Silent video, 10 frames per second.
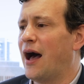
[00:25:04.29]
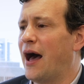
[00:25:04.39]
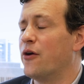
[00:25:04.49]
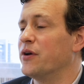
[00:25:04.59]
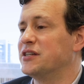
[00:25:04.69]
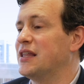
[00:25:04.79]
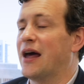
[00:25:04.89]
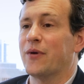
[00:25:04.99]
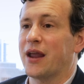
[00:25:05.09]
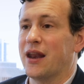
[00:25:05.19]
I don't really see
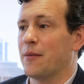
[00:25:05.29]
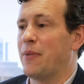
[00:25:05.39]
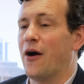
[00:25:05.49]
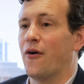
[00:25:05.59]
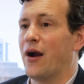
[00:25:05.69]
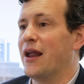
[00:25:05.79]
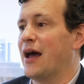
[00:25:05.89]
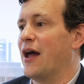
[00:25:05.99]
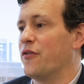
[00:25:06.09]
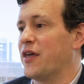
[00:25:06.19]
that regaining power.
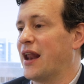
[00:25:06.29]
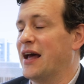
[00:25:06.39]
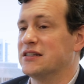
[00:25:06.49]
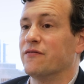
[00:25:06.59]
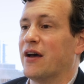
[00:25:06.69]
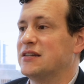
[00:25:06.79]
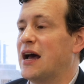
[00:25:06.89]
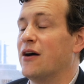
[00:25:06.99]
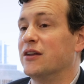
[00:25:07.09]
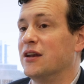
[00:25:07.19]
I don't think it has the
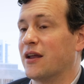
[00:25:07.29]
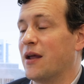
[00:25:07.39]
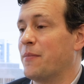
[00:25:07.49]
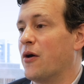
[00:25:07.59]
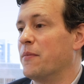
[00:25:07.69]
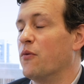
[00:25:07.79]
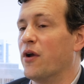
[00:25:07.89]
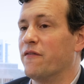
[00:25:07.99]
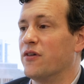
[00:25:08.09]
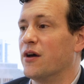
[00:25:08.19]
vitality to gain power. I mean,
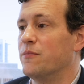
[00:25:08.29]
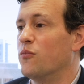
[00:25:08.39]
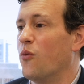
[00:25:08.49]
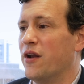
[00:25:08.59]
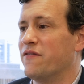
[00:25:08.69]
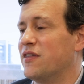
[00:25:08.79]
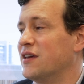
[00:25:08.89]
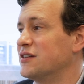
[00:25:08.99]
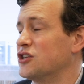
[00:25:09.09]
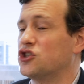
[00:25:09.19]
one of the
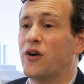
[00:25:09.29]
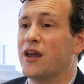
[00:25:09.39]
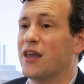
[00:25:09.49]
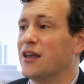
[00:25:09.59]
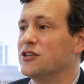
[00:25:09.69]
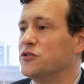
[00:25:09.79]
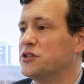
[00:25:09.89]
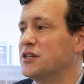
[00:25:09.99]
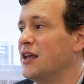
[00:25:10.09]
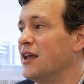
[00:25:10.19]
things that's striking is you
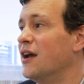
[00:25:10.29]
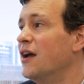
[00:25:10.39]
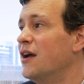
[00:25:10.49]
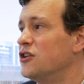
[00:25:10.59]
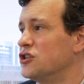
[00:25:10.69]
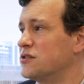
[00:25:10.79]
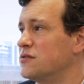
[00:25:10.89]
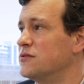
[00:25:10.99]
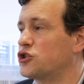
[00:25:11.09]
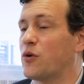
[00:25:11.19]
see
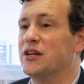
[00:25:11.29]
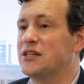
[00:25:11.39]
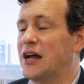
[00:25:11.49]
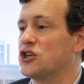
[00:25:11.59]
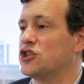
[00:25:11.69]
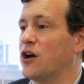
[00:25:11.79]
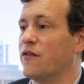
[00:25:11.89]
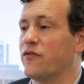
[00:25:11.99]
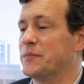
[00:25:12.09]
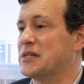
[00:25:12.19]
just screenshots
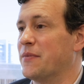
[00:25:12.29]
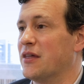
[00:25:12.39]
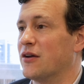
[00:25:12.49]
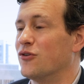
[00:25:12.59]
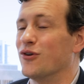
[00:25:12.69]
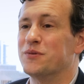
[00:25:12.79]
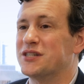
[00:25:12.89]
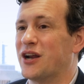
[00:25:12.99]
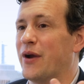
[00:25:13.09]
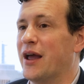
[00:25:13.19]
shared from some of the groups
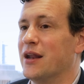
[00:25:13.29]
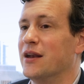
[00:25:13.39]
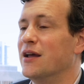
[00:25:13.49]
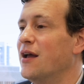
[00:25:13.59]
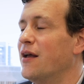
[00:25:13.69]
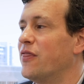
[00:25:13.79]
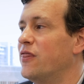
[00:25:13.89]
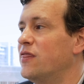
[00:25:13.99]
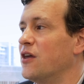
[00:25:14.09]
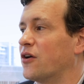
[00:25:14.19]
they're in, and
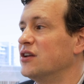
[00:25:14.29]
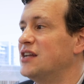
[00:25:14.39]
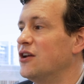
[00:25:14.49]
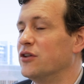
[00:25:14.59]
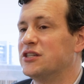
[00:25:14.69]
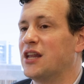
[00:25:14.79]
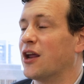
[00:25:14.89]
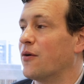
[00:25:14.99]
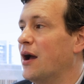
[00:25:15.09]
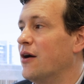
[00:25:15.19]
they're continually
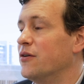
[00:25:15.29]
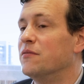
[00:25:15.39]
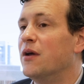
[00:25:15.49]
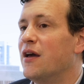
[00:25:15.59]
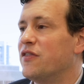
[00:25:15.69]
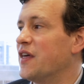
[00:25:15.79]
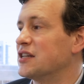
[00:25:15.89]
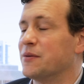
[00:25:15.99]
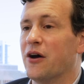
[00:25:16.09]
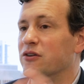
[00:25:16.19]
sending around
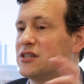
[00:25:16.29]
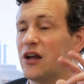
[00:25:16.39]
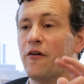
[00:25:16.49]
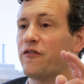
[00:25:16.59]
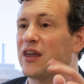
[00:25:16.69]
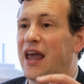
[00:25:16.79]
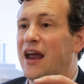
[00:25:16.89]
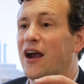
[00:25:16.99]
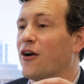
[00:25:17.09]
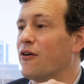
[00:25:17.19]
things about
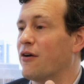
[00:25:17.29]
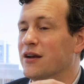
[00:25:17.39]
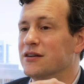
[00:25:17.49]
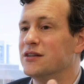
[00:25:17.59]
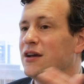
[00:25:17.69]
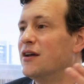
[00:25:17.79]
self-care and